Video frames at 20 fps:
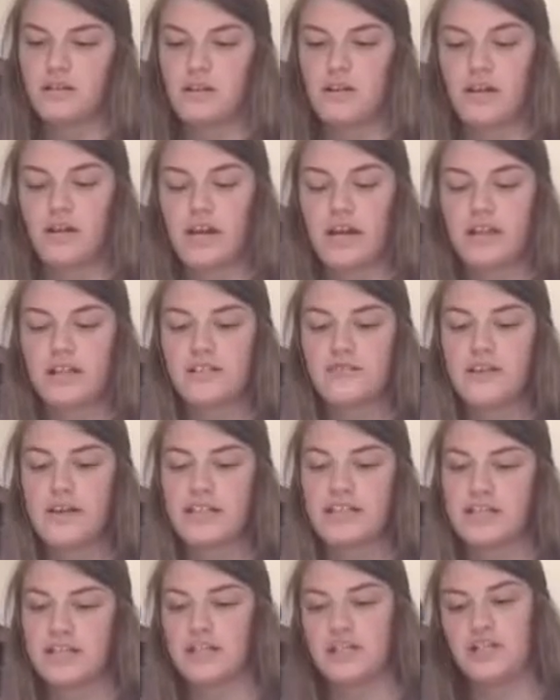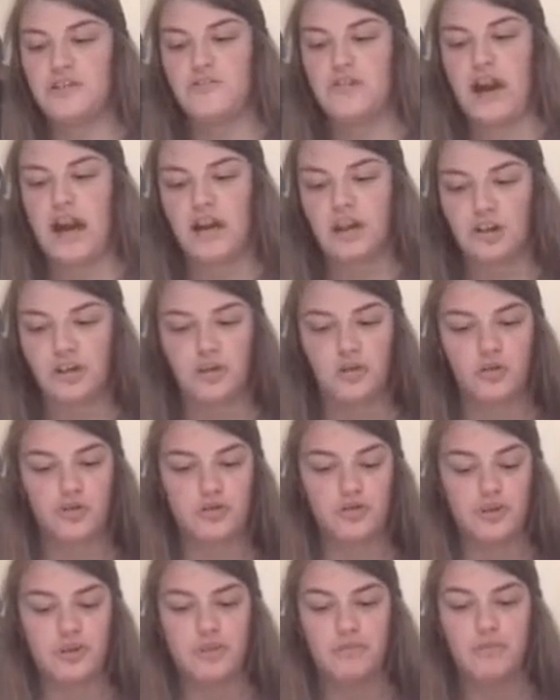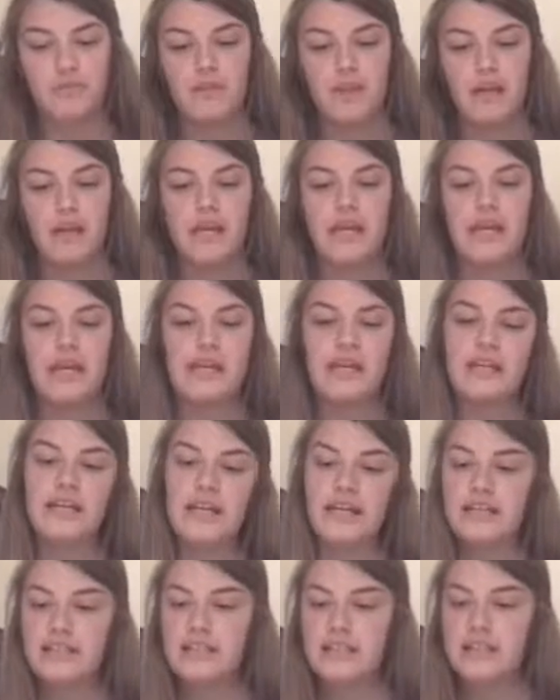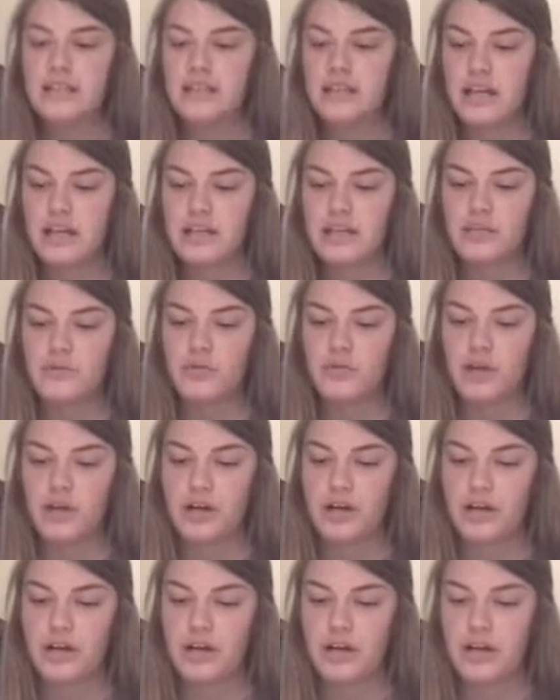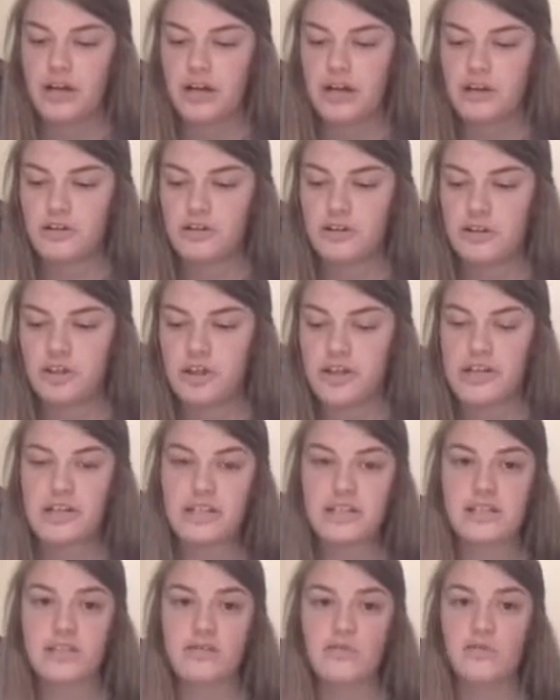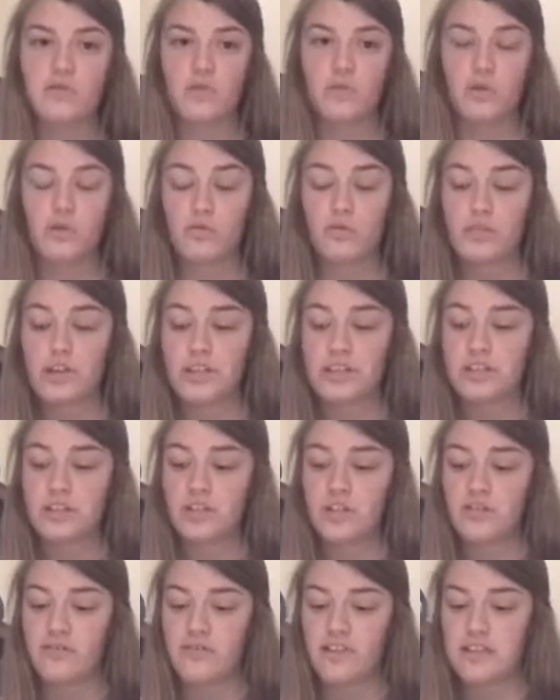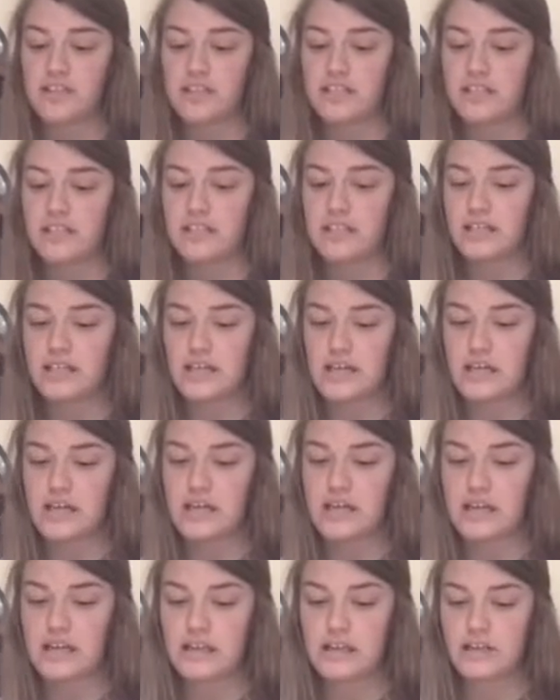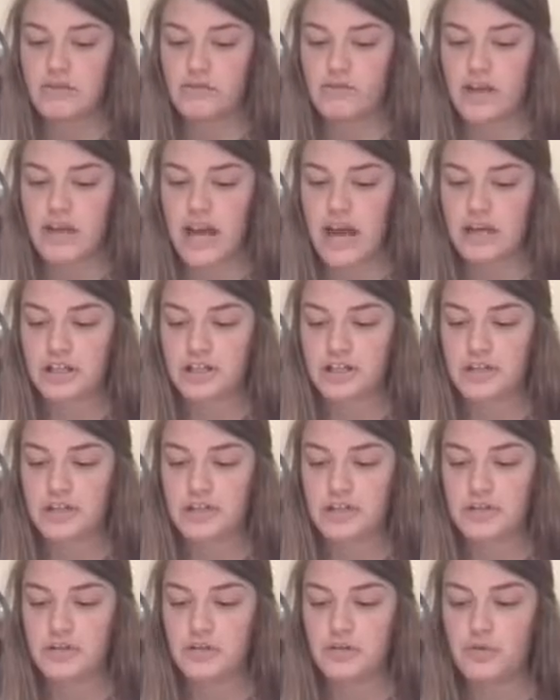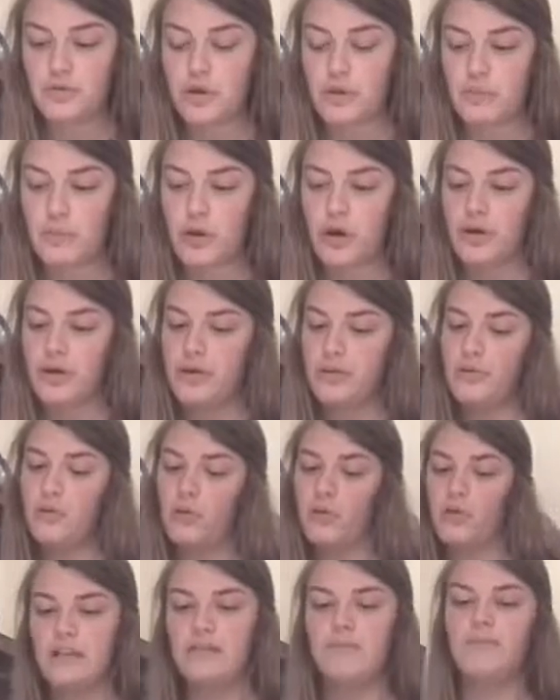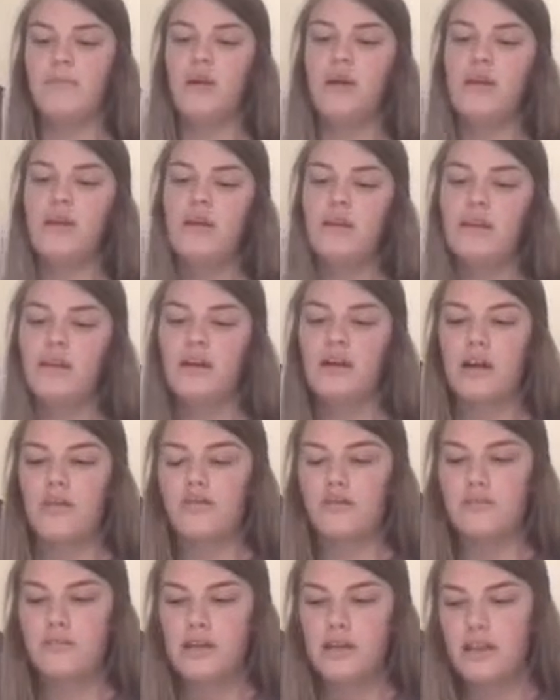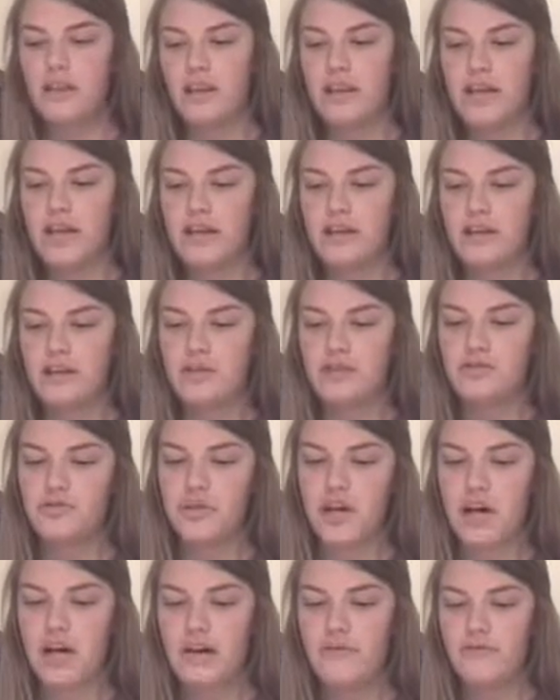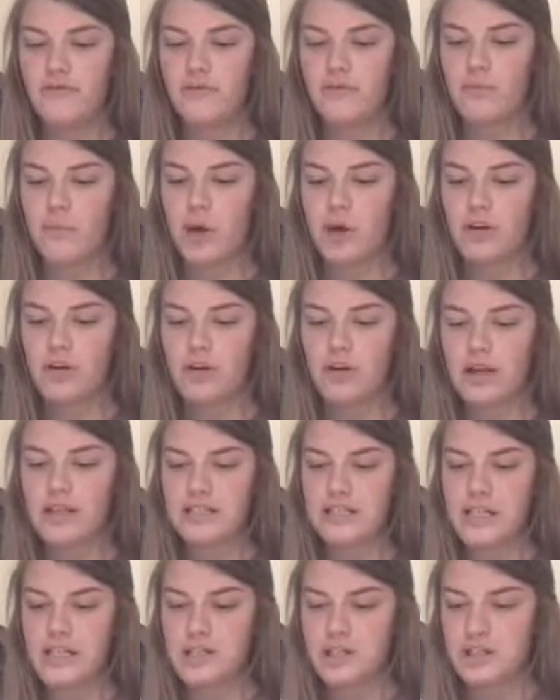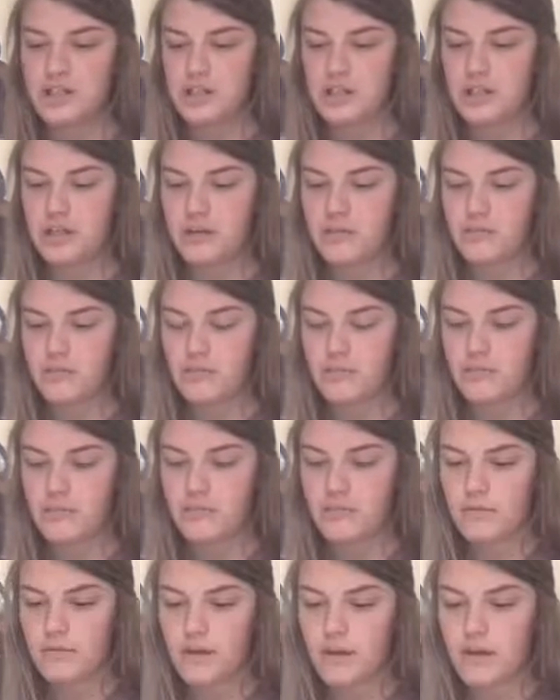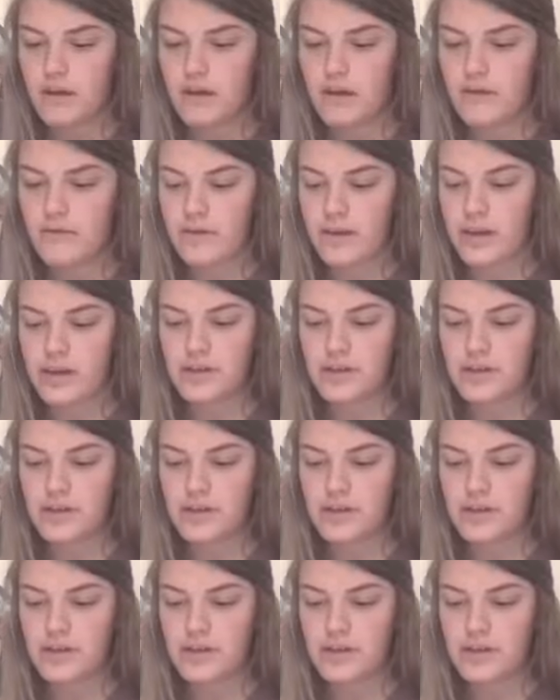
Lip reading: collectivization of agriculture. In 1991, an Algerian civil war resurfaced in reaction to the one-party rule. The government led a drive for modernization of